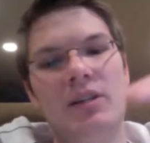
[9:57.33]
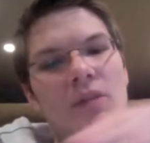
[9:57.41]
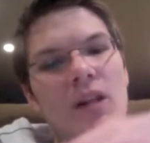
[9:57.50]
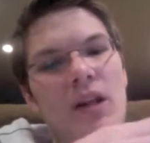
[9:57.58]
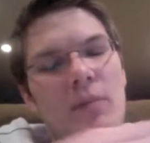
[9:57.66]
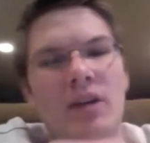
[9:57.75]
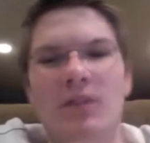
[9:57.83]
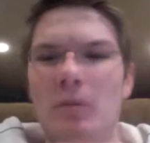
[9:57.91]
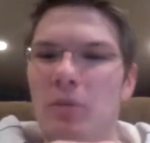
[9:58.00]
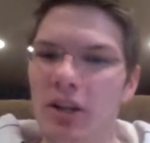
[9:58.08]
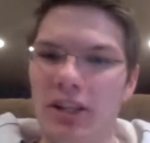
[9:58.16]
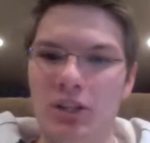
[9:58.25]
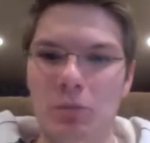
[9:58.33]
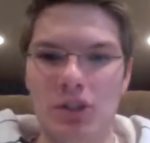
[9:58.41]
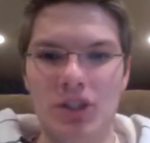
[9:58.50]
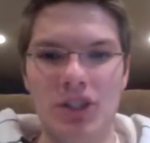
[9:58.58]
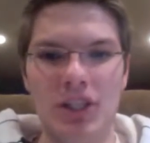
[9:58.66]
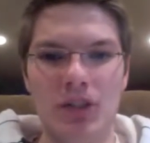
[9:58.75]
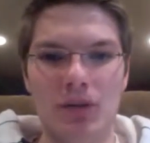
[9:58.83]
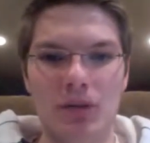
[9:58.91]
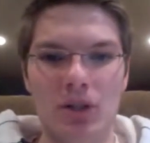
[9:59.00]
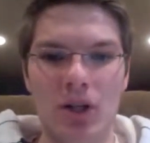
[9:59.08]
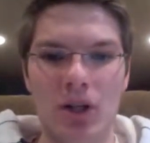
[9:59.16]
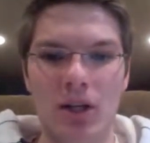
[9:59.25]
a bit of a police
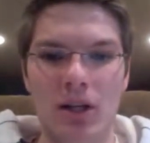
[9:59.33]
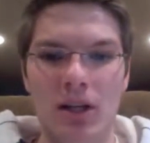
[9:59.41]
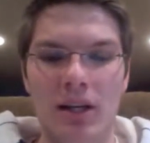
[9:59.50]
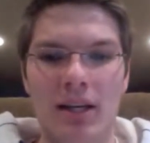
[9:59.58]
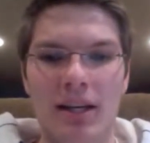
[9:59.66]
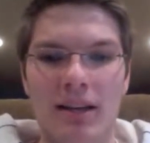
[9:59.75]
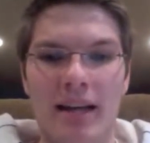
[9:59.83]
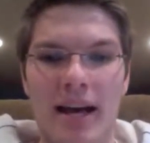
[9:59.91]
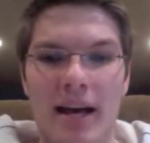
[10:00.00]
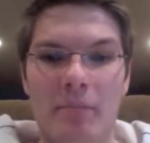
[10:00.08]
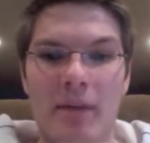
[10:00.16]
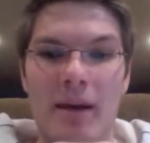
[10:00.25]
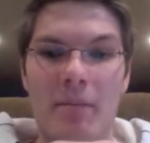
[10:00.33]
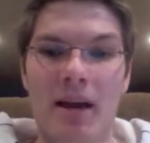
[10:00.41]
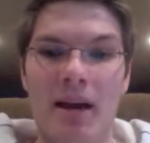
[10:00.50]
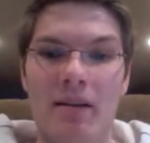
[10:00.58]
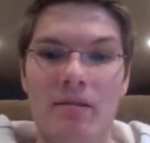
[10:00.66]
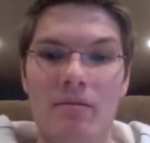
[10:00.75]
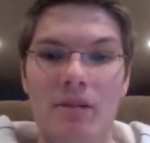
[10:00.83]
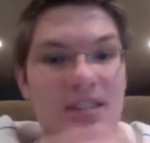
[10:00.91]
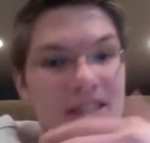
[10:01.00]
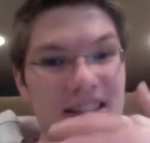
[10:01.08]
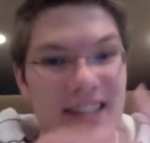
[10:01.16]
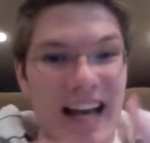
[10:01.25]
procedural in that Batman, it's
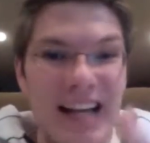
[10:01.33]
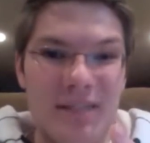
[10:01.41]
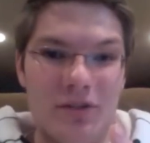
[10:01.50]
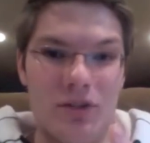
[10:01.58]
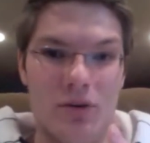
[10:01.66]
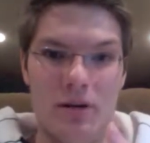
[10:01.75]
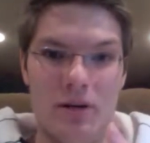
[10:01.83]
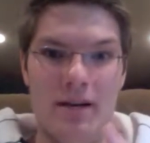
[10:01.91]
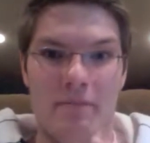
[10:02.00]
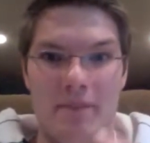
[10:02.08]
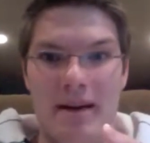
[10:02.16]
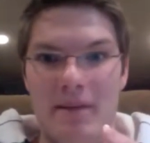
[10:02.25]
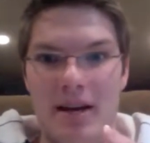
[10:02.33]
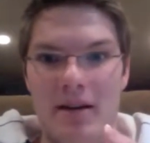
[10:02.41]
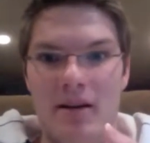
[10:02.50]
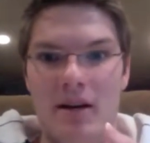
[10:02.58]
a detective story. And Batman,